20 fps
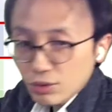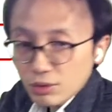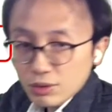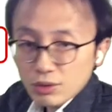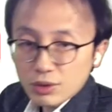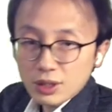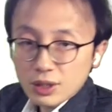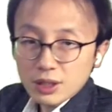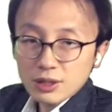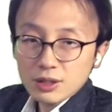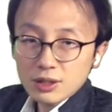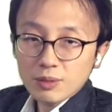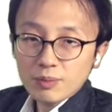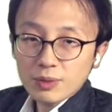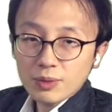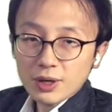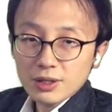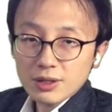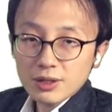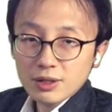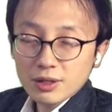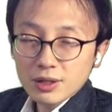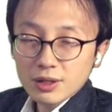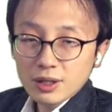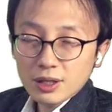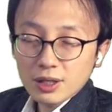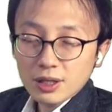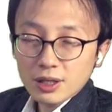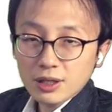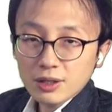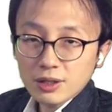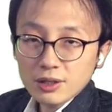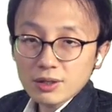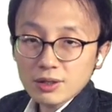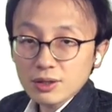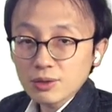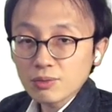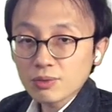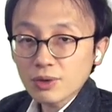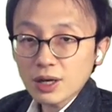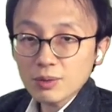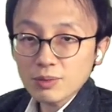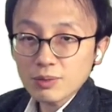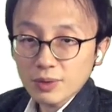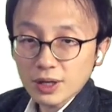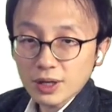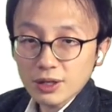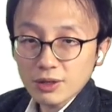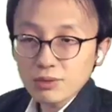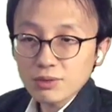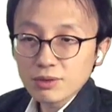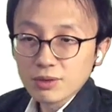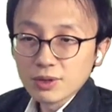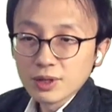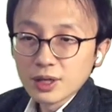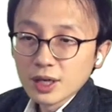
to is the best this is 5-valued,